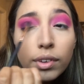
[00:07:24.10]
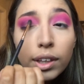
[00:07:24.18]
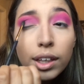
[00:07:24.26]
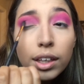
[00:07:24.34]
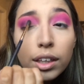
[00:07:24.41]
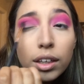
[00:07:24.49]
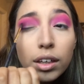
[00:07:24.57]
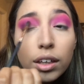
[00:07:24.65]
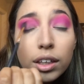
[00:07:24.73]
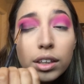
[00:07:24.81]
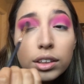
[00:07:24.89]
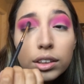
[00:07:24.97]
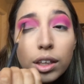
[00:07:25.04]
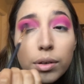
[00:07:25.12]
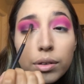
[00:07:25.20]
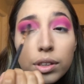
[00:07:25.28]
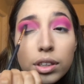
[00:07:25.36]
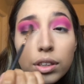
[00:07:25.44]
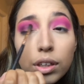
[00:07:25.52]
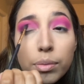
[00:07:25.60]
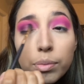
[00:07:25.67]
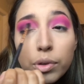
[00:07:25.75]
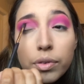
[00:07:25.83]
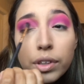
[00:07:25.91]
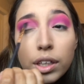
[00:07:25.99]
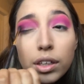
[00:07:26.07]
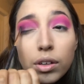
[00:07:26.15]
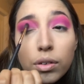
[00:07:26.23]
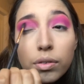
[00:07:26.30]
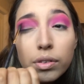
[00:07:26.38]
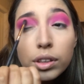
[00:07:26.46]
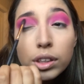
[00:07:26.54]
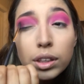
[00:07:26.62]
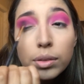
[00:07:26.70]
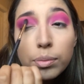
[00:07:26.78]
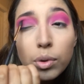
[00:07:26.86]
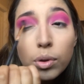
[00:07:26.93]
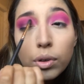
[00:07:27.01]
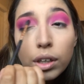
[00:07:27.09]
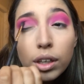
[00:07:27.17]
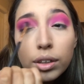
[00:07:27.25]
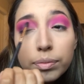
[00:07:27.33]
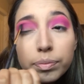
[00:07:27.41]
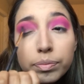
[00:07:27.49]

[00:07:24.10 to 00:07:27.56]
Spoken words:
And then kind of start moving it over some more,